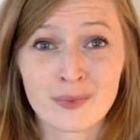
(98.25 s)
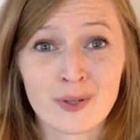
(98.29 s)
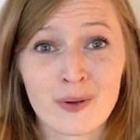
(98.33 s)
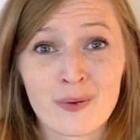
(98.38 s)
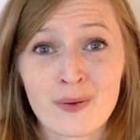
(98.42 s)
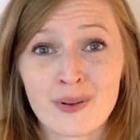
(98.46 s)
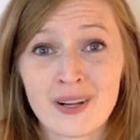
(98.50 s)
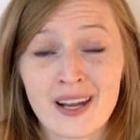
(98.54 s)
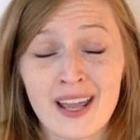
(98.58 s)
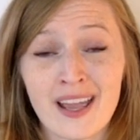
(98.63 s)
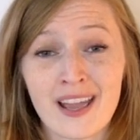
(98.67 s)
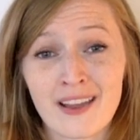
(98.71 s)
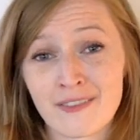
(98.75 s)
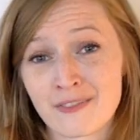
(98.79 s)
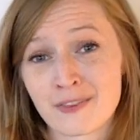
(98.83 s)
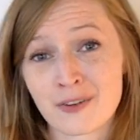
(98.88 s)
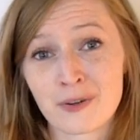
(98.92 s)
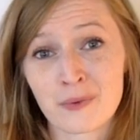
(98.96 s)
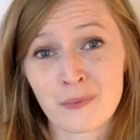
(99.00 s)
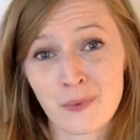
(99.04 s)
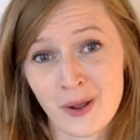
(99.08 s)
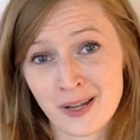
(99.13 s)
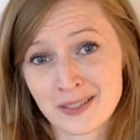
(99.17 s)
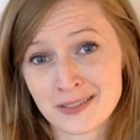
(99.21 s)
No one
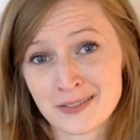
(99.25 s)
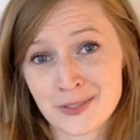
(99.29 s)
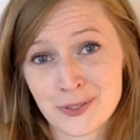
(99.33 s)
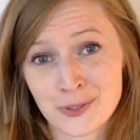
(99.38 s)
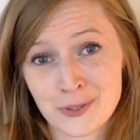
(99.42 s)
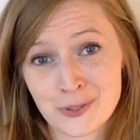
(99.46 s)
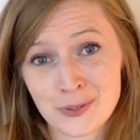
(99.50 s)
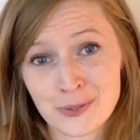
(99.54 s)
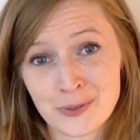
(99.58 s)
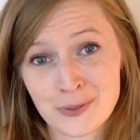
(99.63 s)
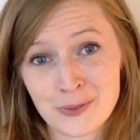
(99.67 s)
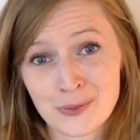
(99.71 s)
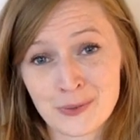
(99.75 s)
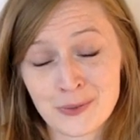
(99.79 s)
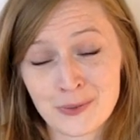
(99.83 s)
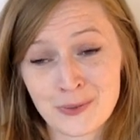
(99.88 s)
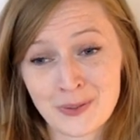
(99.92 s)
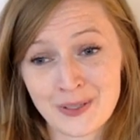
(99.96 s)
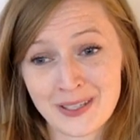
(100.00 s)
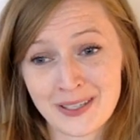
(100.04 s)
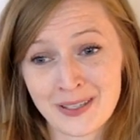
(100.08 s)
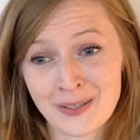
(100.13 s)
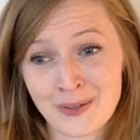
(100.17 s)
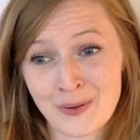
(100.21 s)
ever wants
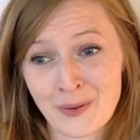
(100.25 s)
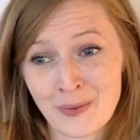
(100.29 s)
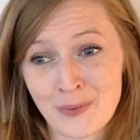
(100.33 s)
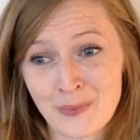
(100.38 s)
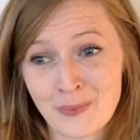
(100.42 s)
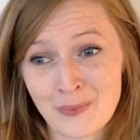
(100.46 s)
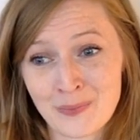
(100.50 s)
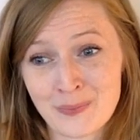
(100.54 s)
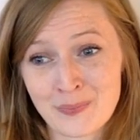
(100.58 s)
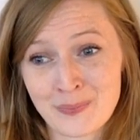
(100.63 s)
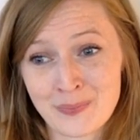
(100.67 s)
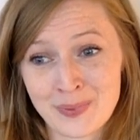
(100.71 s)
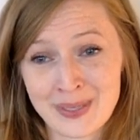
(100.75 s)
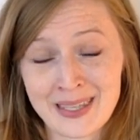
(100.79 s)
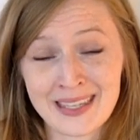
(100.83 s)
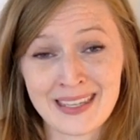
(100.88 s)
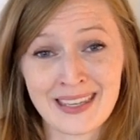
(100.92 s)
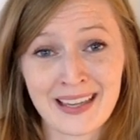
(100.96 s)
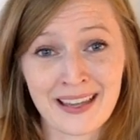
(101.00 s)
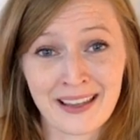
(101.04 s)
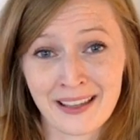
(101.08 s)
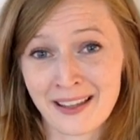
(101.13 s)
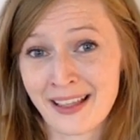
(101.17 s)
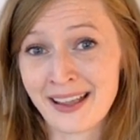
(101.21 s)
to, you know,
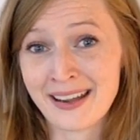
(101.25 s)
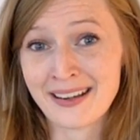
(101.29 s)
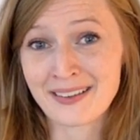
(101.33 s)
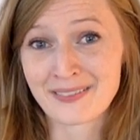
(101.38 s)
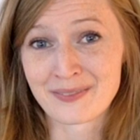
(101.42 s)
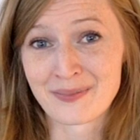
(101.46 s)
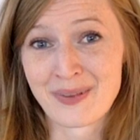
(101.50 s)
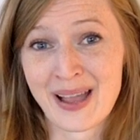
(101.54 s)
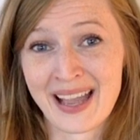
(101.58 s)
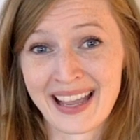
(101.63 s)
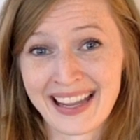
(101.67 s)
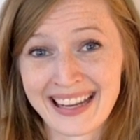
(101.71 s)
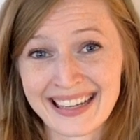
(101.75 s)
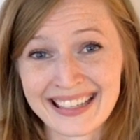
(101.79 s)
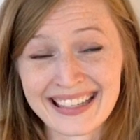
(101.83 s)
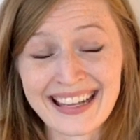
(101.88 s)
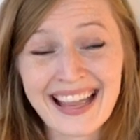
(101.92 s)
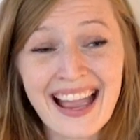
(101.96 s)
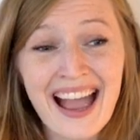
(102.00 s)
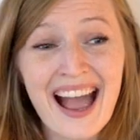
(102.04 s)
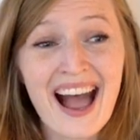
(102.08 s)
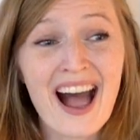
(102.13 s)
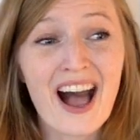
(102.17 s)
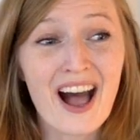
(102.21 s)
be a client of mine,
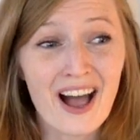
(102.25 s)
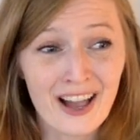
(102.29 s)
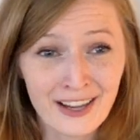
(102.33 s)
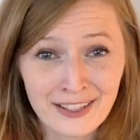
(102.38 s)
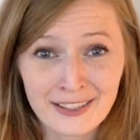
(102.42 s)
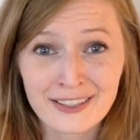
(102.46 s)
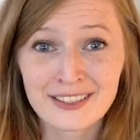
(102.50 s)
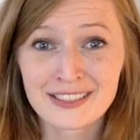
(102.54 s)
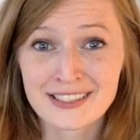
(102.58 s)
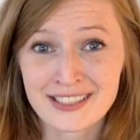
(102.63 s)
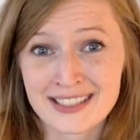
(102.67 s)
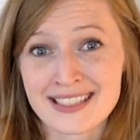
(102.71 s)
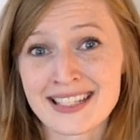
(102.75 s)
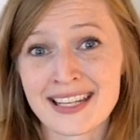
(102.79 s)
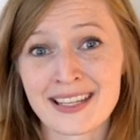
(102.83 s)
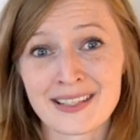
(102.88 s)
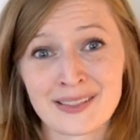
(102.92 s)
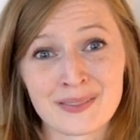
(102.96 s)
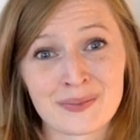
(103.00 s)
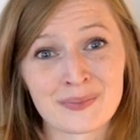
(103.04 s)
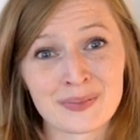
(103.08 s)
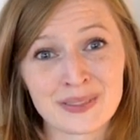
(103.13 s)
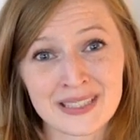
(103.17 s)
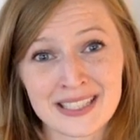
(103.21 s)

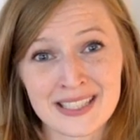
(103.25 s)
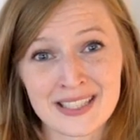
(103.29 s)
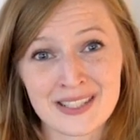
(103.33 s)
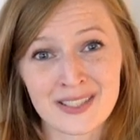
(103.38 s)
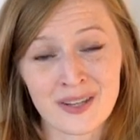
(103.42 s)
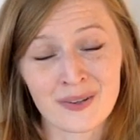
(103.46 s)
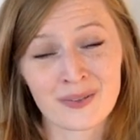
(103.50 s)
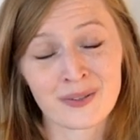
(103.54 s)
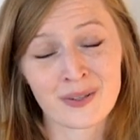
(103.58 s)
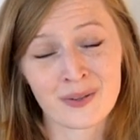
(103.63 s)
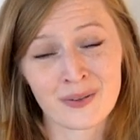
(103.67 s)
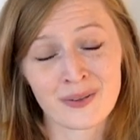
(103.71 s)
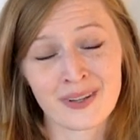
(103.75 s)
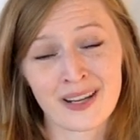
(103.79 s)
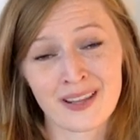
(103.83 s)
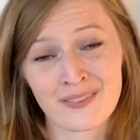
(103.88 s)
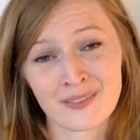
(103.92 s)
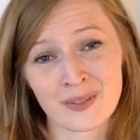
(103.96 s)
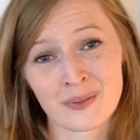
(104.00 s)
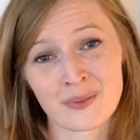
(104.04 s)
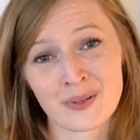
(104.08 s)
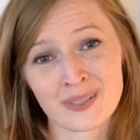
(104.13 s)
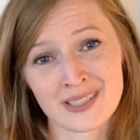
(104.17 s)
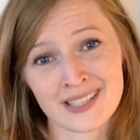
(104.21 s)
understandably so. No one
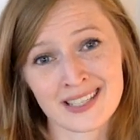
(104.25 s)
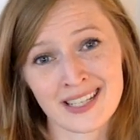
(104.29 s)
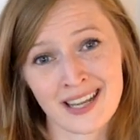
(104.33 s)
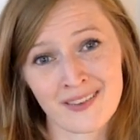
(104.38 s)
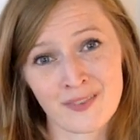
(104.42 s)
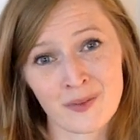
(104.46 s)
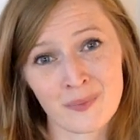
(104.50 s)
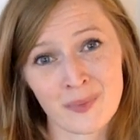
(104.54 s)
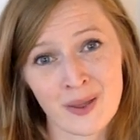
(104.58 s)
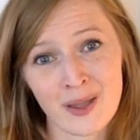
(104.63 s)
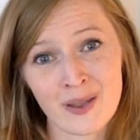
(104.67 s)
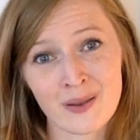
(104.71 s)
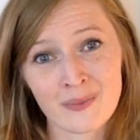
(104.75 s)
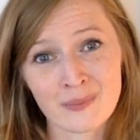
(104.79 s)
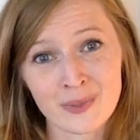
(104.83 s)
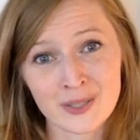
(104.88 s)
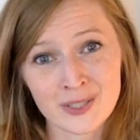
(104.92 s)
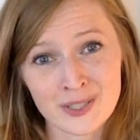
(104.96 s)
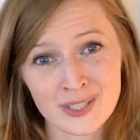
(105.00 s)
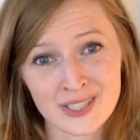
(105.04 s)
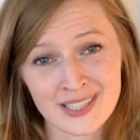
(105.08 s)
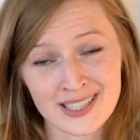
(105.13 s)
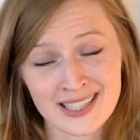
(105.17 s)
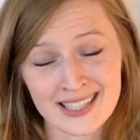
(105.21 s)
ever wants to have a pet
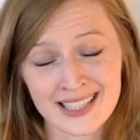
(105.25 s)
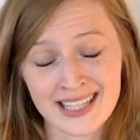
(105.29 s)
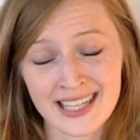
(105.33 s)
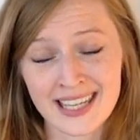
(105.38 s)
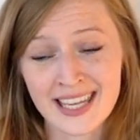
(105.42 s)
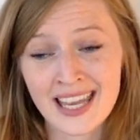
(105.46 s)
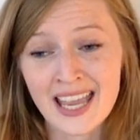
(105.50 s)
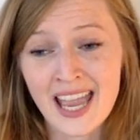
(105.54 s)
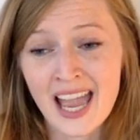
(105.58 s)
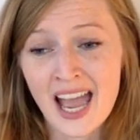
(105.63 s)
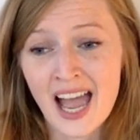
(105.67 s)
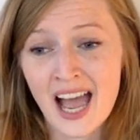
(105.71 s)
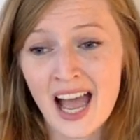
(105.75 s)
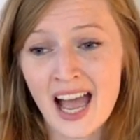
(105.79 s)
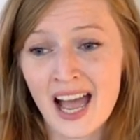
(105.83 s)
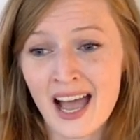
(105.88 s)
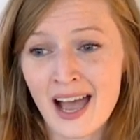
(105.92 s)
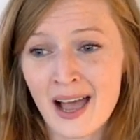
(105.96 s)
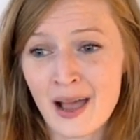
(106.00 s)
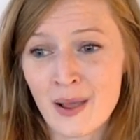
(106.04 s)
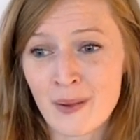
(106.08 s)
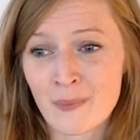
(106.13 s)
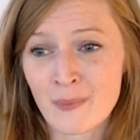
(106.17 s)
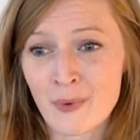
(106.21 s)
emergency
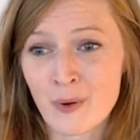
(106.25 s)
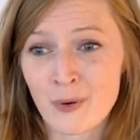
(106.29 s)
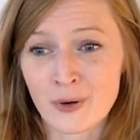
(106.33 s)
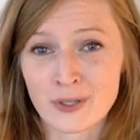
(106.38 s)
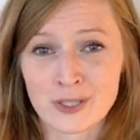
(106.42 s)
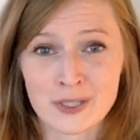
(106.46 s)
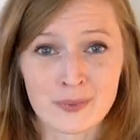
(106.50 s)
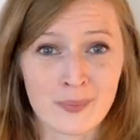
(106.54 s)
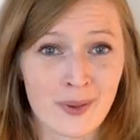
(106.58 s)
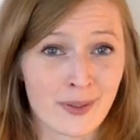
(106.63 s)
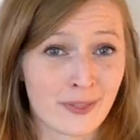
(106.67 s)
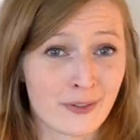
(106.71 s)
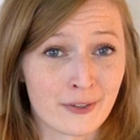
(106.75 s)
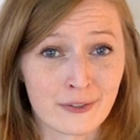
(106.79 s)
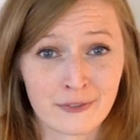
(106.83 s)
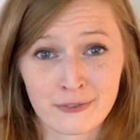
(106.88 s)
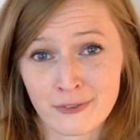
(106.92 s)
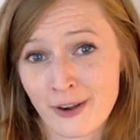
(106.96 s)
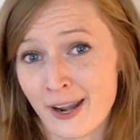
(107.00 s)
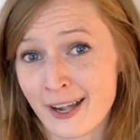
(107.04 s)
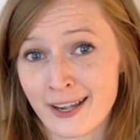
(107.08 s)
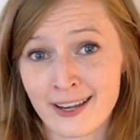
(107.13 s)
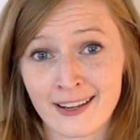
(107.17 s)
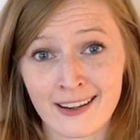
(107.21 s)
um, or spend their
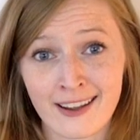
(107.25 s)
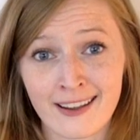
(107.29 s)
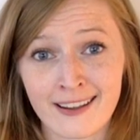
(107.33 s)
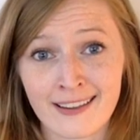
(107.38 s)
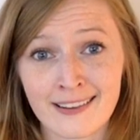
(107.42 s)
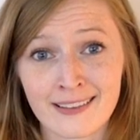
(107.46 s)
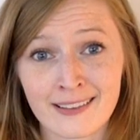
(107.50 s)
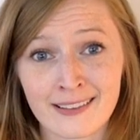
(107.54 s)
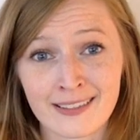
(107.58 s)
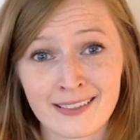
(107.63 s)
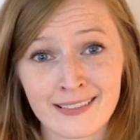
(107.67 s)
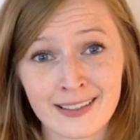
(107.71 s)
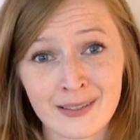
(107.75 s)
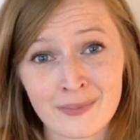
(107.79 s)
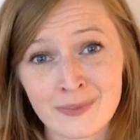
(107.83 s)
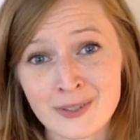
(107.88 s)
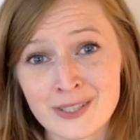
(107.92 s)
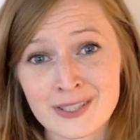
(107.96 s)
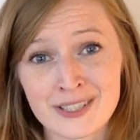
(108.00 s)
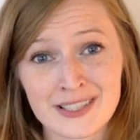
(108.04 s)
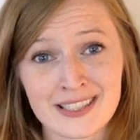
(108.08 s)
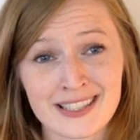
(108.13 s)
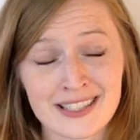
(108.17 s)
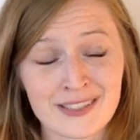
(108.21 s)
Friday night in the
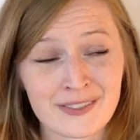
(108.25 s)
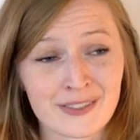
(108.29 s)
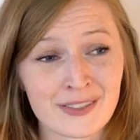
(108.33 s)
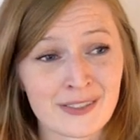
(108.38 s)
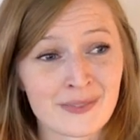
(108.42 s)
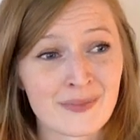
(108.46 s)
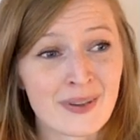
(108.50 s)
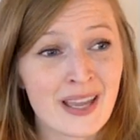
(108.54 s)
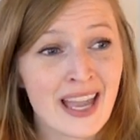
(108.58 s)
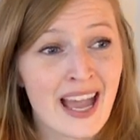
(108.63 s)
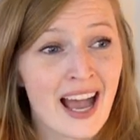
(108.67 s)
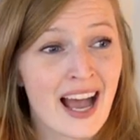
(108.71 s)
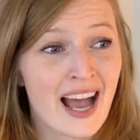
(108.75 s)
emergency room.